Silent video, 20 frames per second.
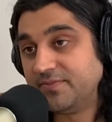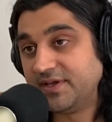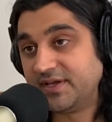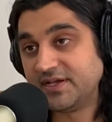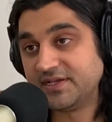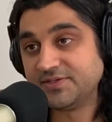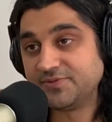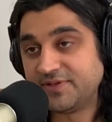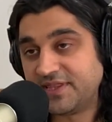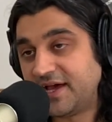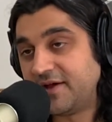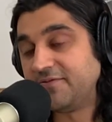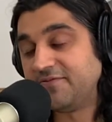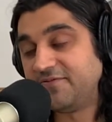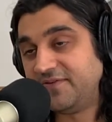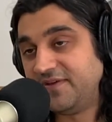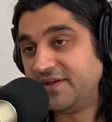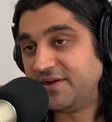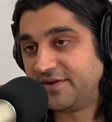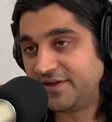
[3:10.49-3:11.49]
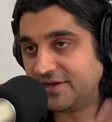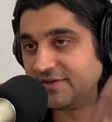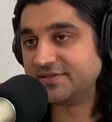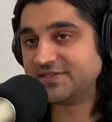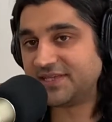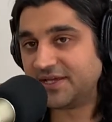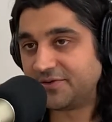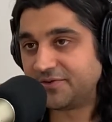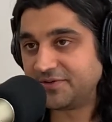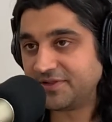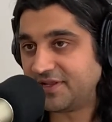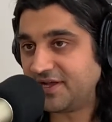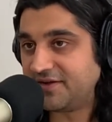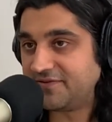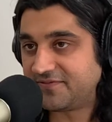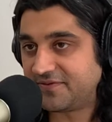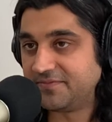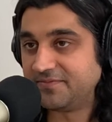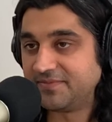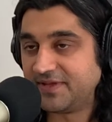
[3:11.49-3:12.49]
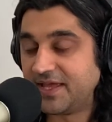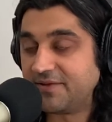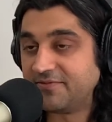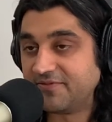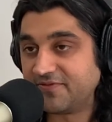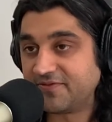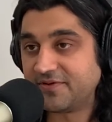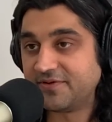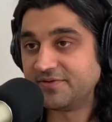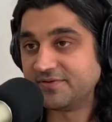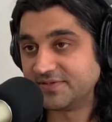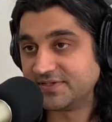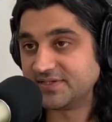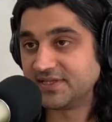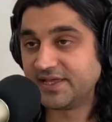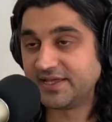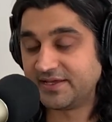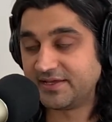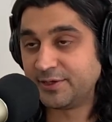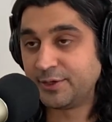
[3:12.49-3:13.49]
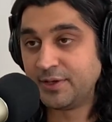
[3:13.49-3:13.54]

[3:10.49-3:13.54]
because without fear, you know, it's that old line from Game of Thrones, like,